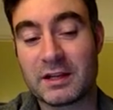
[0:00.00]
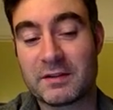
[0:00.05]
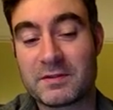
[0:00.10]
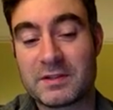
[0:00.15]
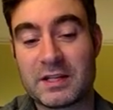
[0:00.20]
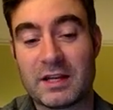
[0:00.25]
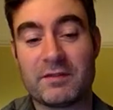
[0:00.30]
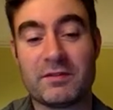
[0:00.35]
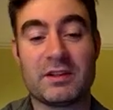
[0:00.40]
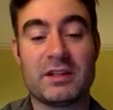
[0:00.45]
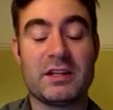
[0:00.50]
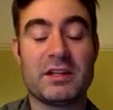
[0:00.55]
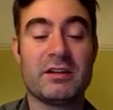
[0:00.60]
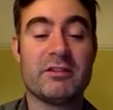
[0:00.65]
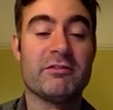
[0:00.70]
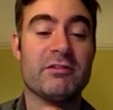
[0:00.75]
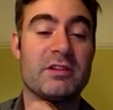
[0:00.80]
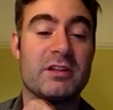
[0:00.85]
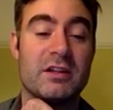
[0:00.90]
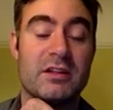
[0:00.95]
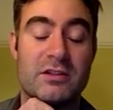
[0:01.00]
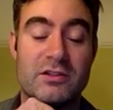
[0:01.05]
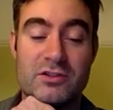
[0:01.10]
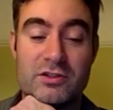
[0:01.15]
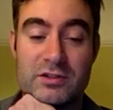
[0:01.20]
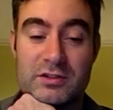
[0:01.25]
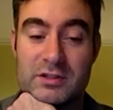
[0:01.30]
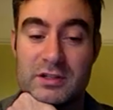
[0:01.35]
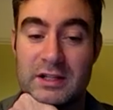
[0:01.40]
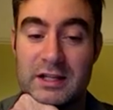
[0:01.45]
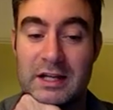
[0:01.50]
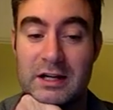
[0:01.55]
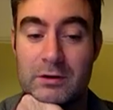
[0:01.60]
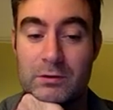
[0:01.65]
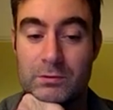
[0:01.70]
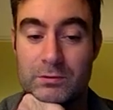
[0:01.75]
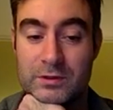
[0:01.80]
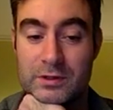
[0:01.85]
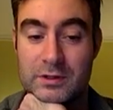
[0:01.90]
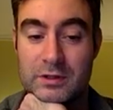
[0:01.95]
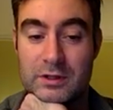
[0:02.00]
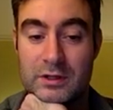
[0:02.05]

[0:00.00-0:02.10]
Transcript: f7 here and just allowed